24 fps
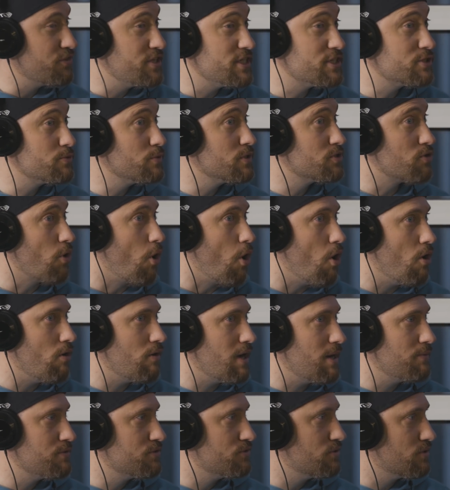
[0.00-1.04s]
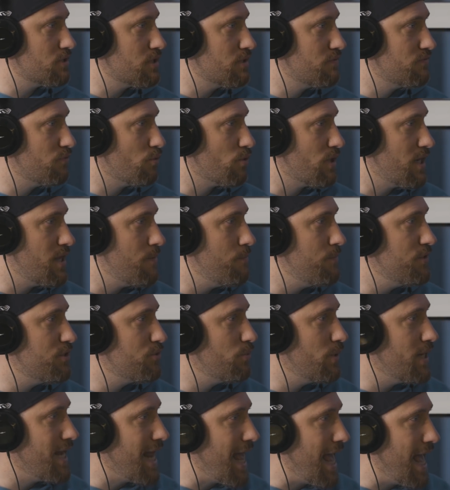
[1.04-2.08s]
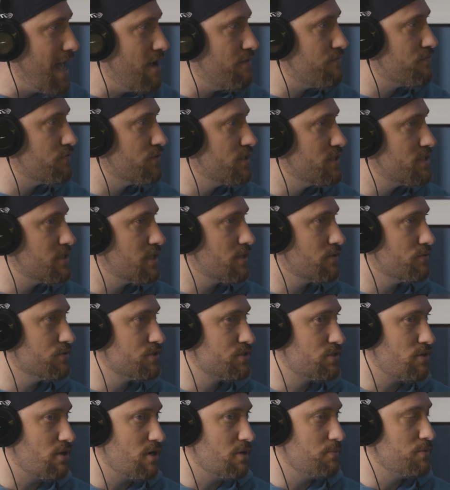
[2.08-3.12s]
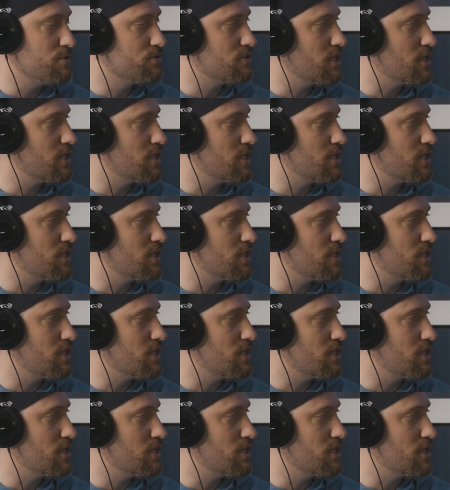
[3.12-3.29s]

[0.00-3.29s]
This was all I was looking for in between every single startup.